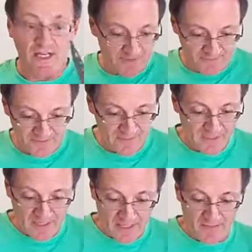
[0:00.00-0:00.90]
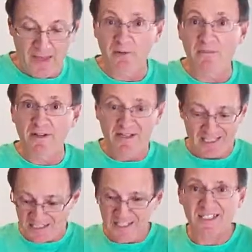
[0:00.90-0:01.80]
knife, and that would have been nice,
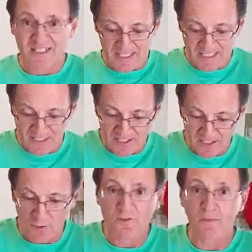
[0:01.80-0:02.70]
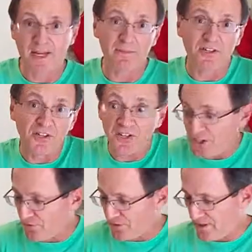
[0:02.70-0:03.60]
because this is nice and soft. It might have been a
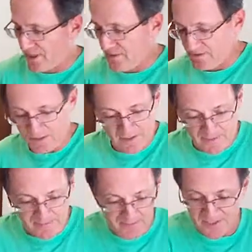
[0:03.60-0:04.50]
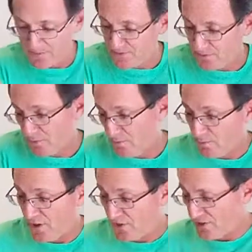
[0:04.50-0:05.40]
neater cut. That may be something you'll
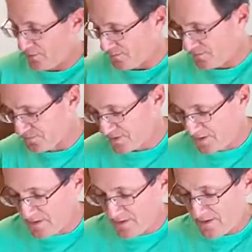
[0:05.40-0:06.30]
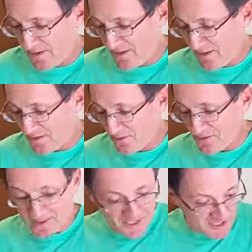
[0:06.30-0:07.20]
want to do. I don't
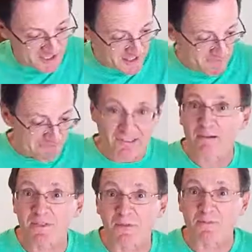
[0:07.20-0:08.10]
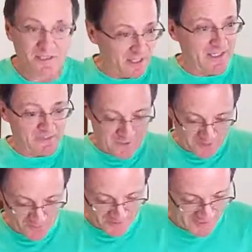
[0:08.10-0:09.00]
think Chef Ramsay would be liking me
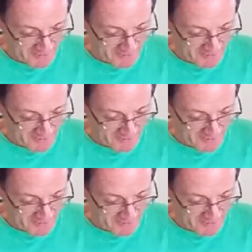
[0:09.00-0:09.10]
doing this,